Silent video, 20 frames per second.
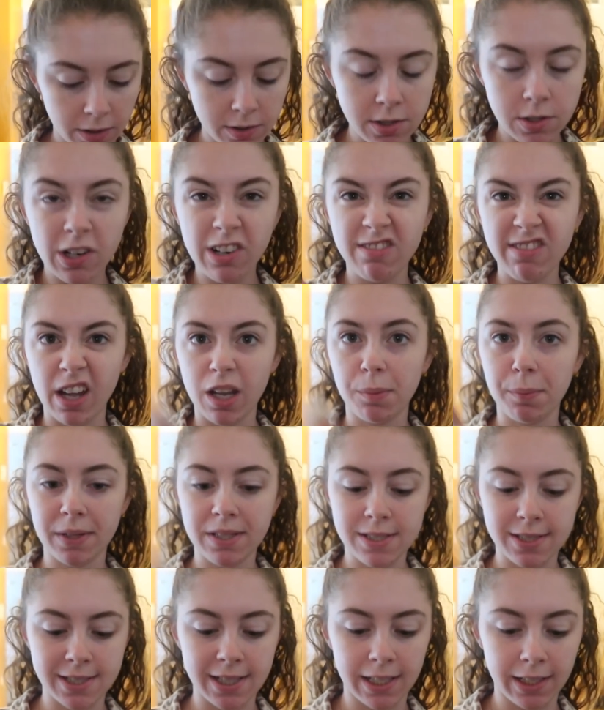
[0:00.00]
Let's do a
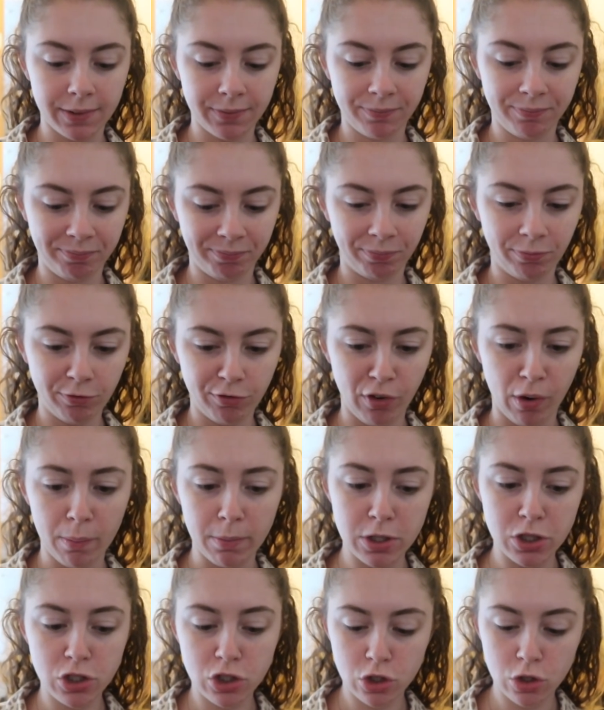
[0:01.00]
vitamin C
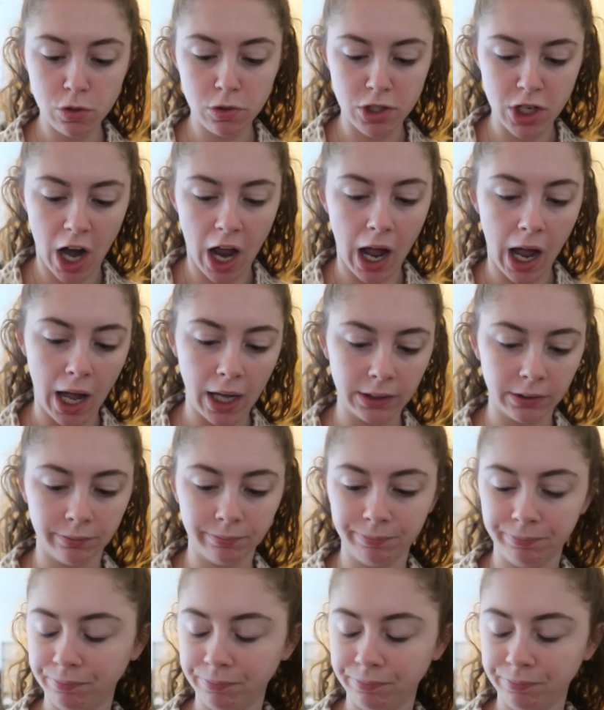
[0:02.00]
from Suja.